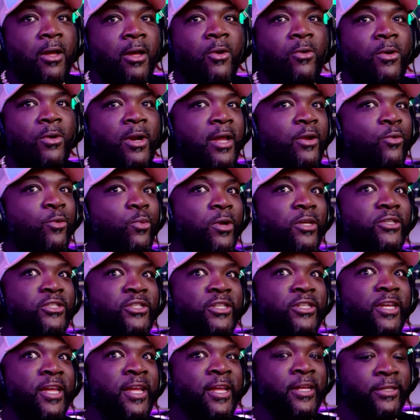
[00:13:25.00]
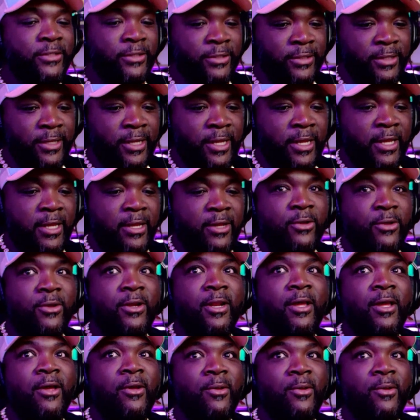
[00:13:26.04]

I don't like the way she answered that. Hold on.